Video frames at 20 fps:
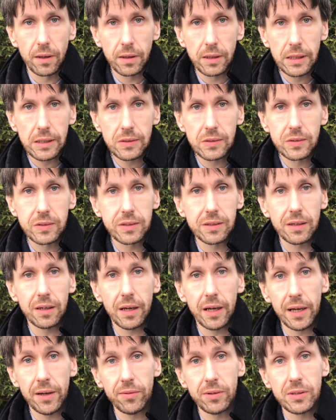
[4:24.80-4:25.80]
Is
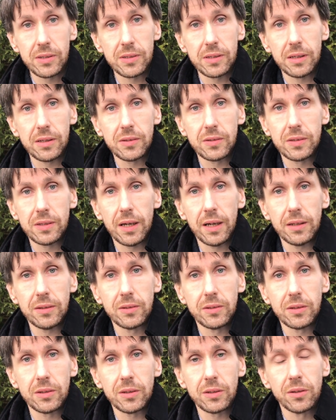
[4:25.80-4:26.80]
everything said
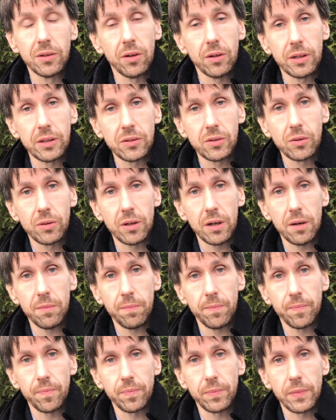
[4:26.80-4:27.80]
going to
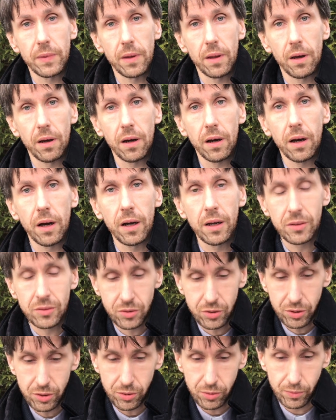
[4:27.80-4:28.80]
come
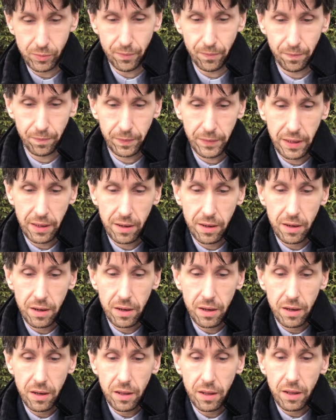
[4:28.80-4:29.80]
untrue?"
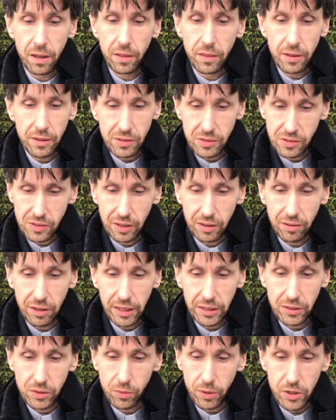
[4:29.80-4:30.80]
This is a
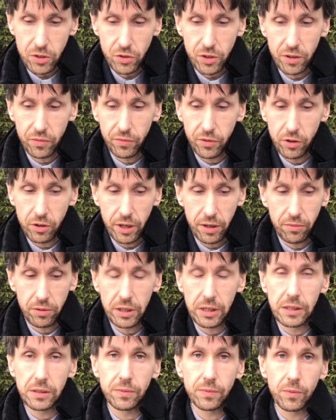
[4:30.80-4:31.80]
great question for
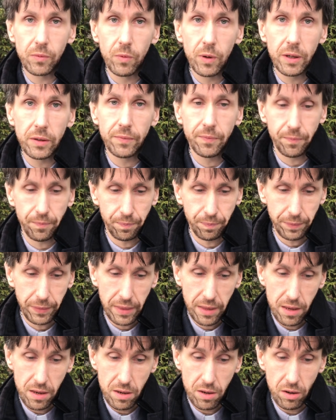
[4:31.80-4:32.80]
every one
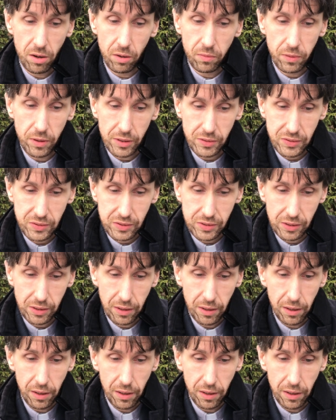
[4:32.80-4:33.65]
of us.